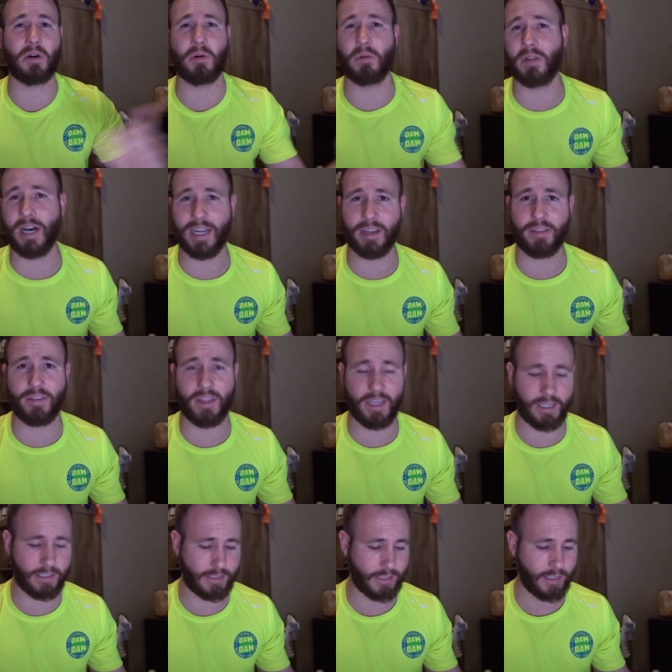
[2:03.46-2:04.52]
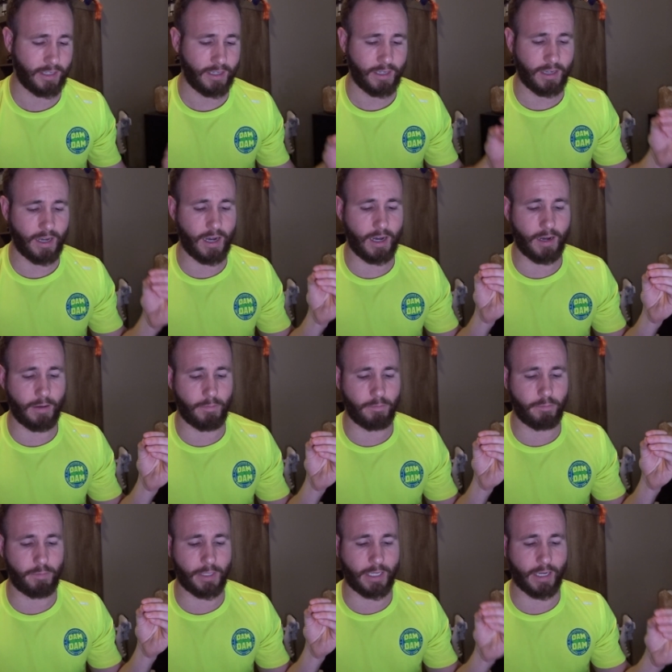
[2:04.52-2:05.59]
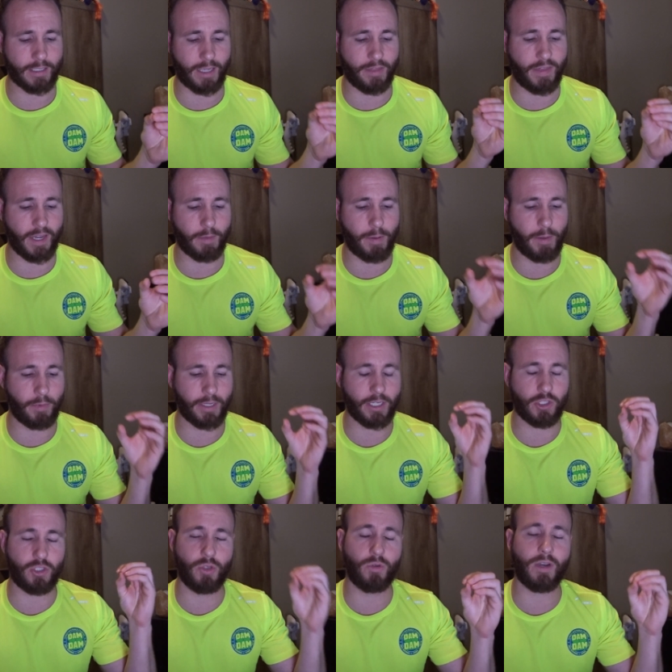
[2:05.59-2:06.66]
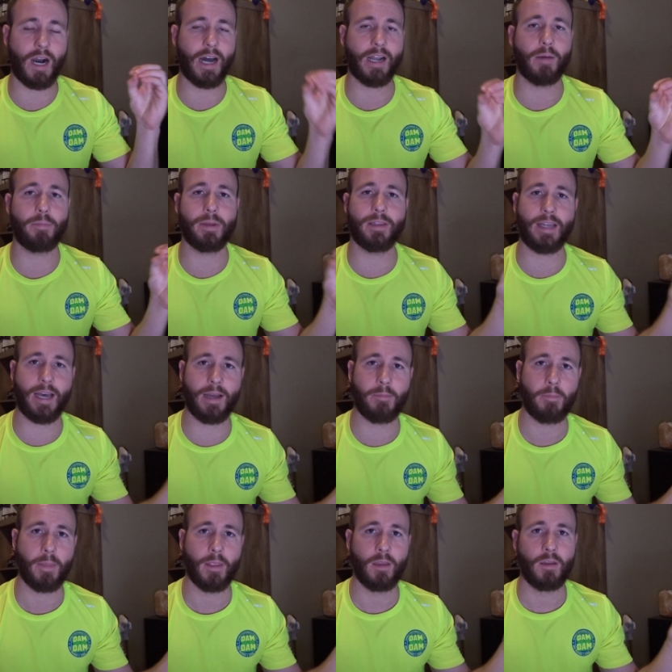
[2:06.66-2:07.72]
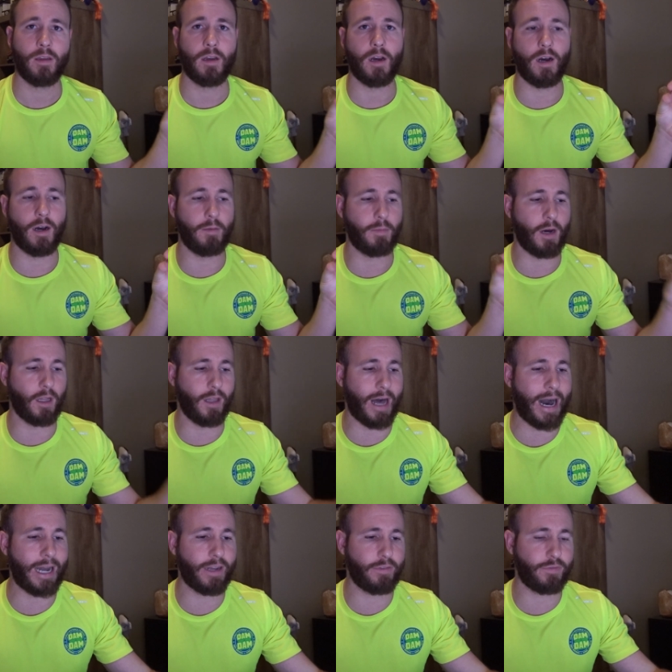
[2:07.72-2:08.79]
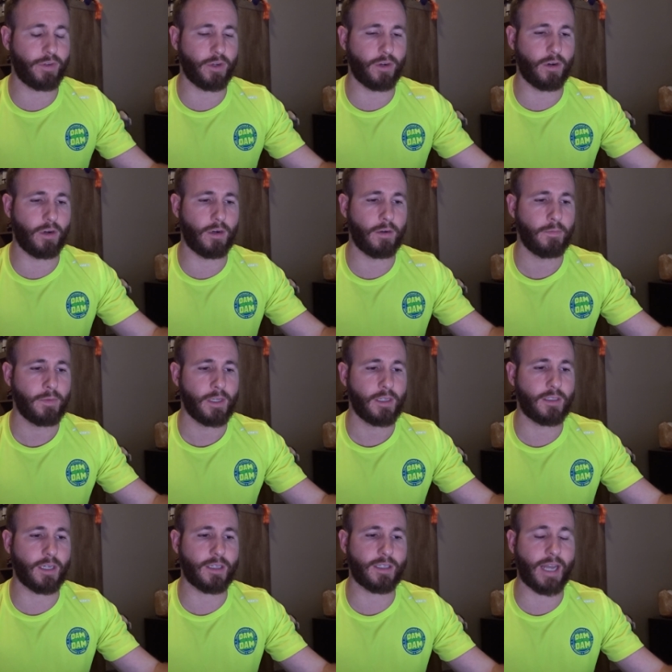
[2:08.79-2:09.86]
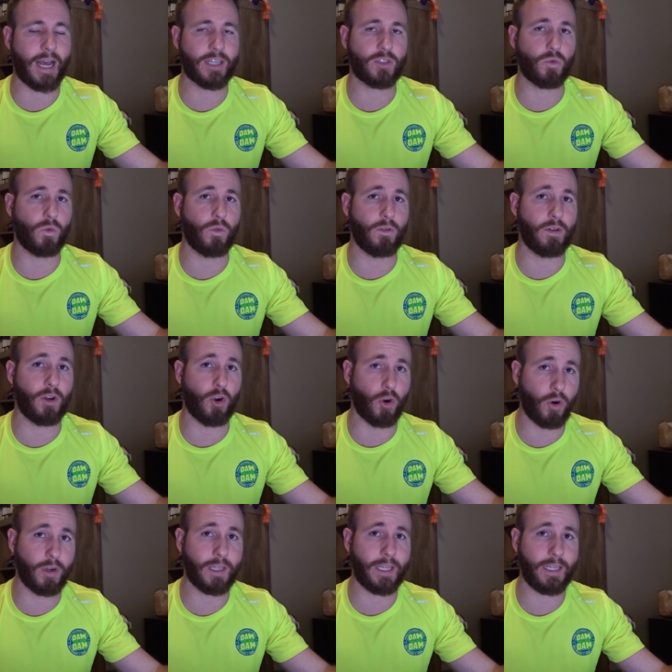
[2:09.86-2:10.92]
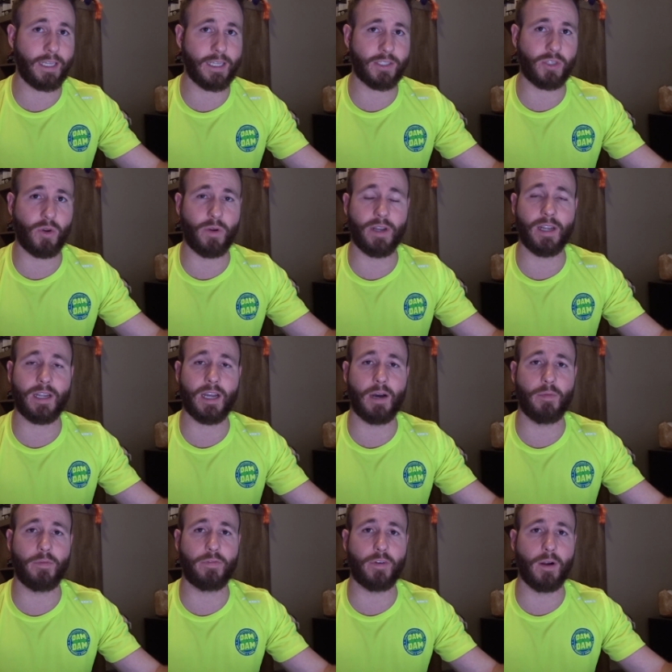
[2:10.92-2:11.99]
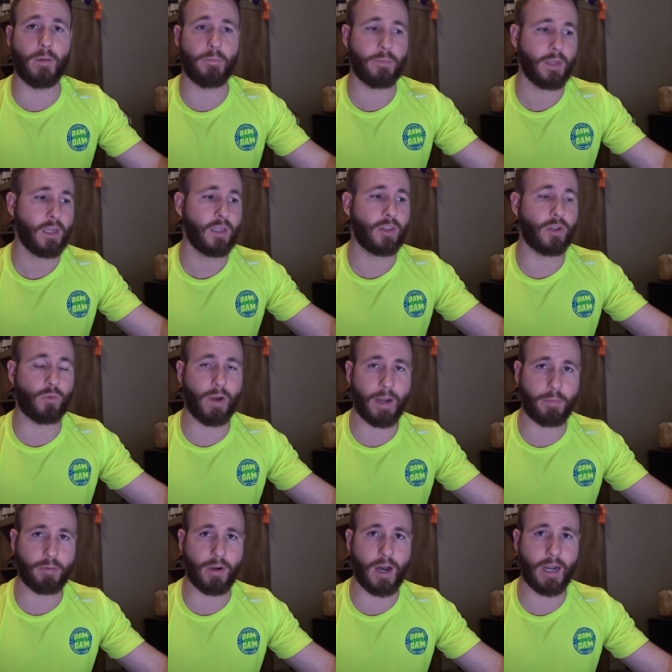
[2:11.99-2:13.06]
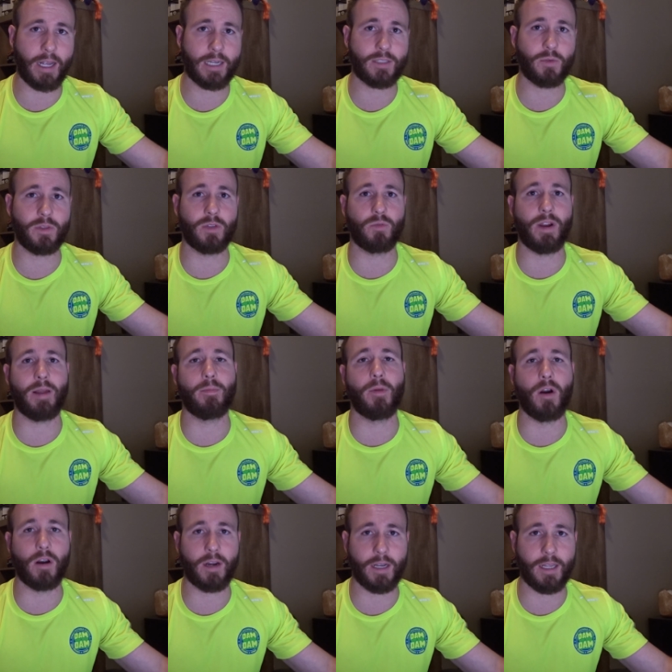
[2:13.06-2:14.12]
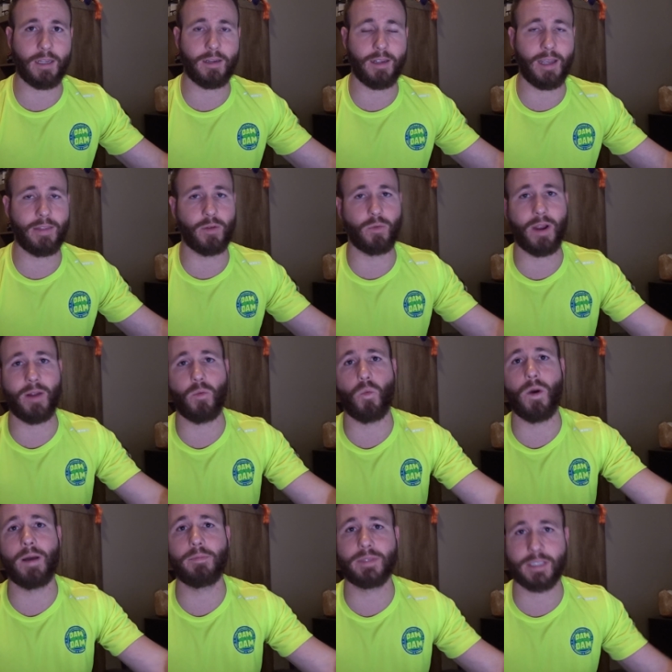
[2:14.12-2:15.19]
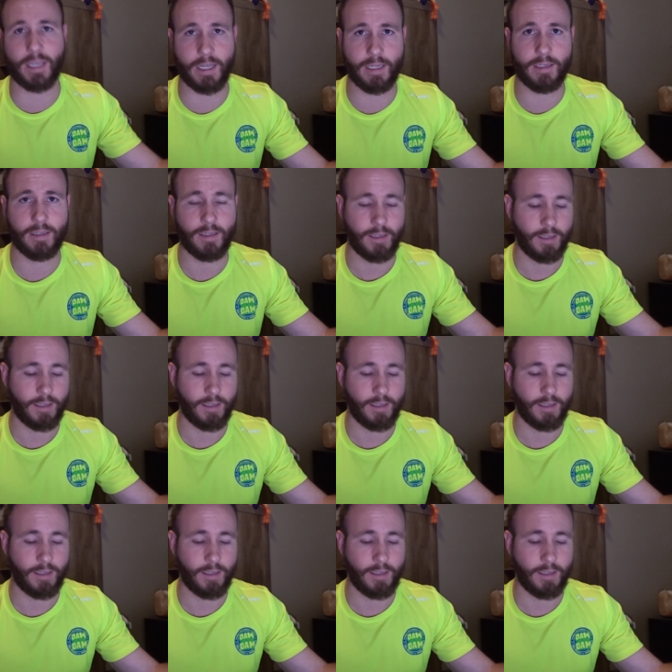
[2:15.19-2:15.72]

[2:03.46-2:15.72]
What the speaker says: whole lot of things because I think people get too caught up in that. A lot of your success early is going to come from the right product with the right marketing and the right website.